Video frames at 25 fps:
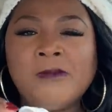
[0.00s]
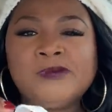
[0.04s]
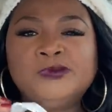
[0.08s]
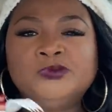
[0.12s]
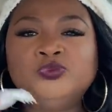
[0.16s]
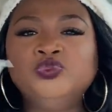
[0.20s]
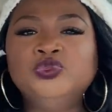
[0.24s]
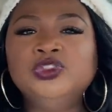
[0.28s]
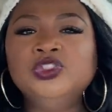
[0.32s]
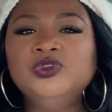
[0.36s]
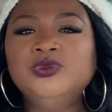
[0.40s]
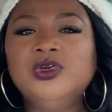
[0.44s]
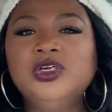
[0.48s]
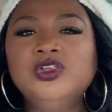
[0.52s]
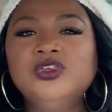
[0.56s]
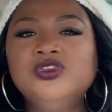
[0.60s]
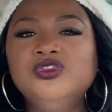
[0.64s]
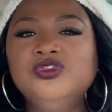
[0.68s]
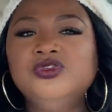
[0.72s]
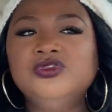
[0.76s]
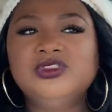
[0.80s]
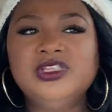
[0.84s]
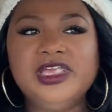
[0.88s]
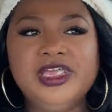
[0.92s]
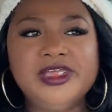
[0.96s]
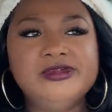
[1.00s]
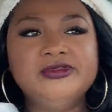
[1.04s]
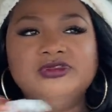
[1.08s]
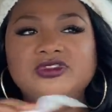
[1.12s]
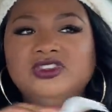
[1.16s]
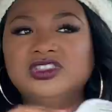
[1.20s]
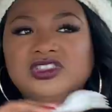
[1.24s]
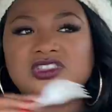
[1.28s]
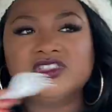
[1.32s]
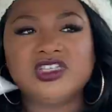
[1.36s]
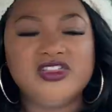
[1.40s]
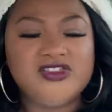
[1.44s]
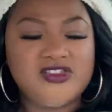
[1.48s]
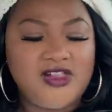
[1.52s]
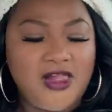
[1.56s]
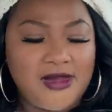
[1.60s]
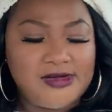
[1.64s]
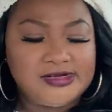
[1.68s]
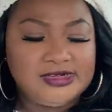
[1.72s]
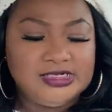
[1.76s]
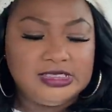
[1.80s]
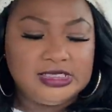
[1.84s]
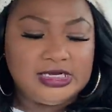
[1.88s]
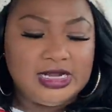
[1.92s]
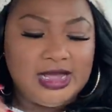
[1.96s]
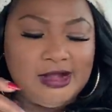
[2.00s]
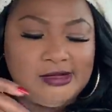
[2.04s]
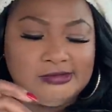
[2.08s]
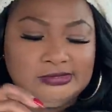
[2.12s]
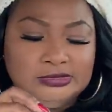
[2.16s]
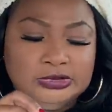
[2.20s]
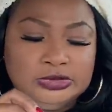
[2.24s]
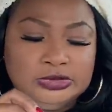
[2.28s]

Which one do you think you just cannot cut out?